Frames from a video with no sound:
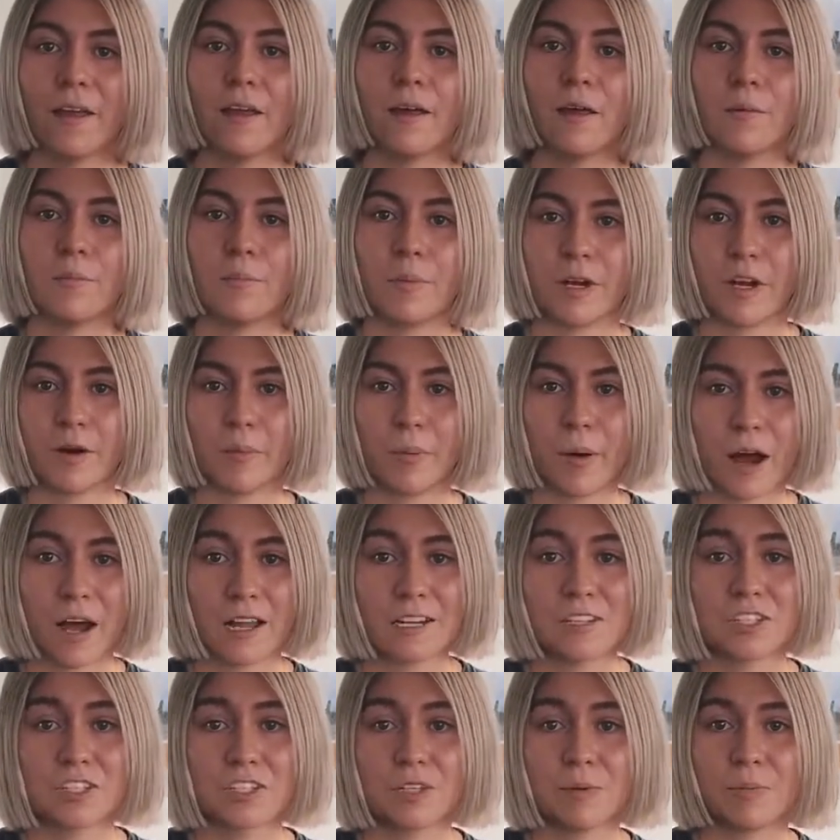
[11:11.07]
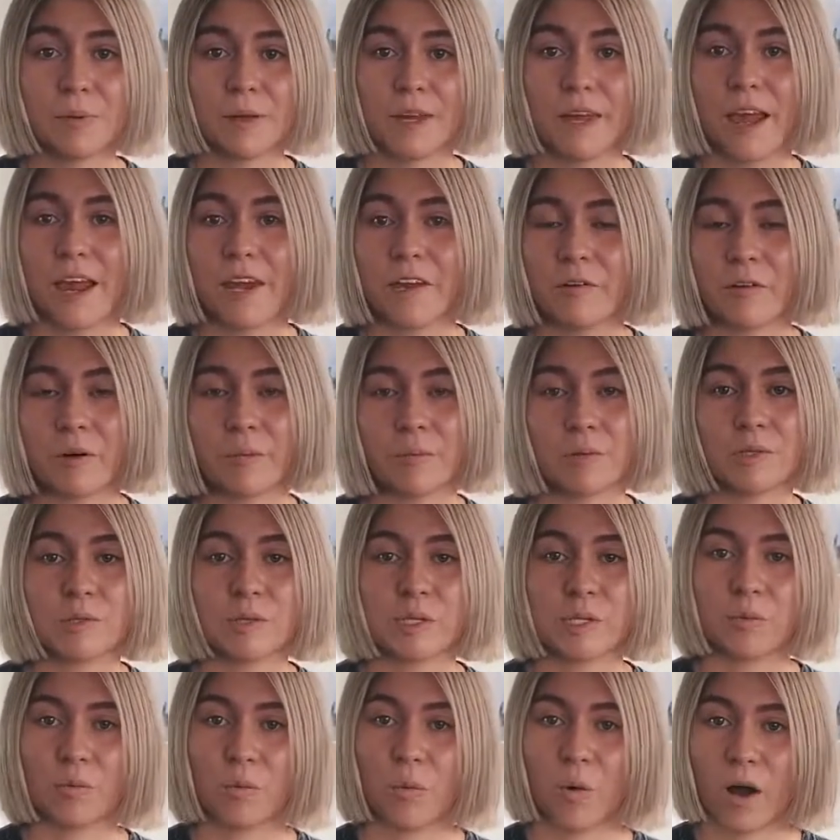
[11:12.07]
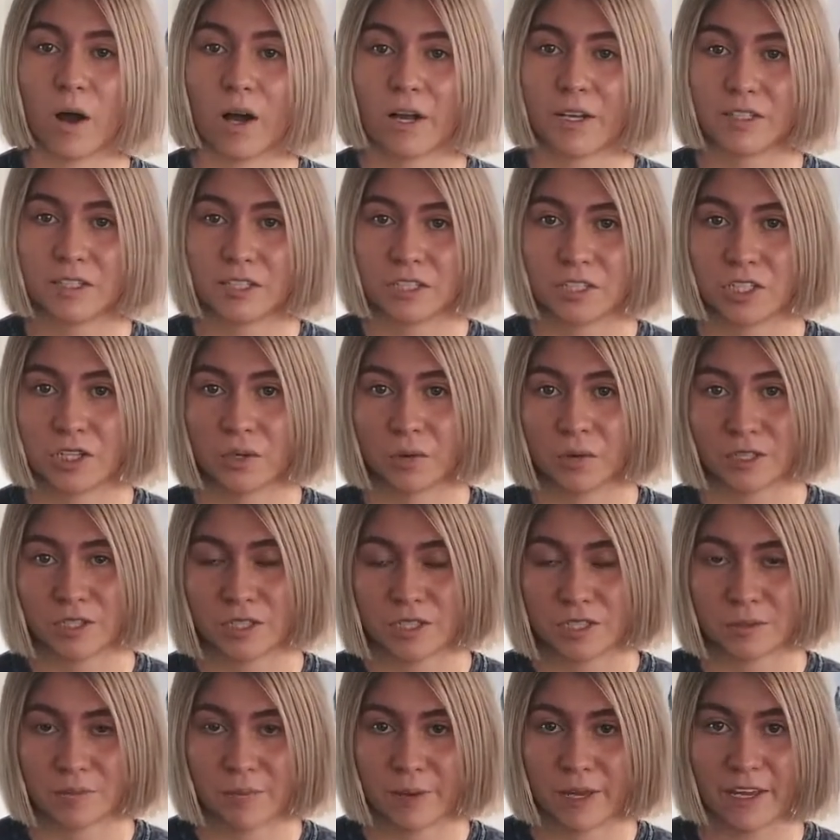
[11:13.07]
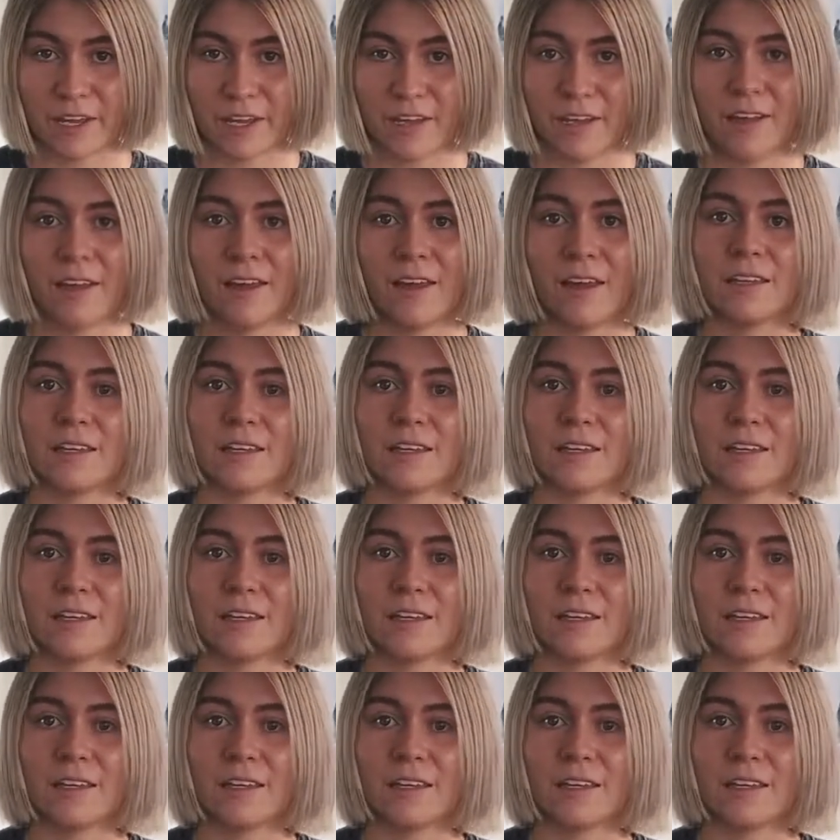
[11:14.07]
Bigger pots should be anywhere between 1 to 2 inches big.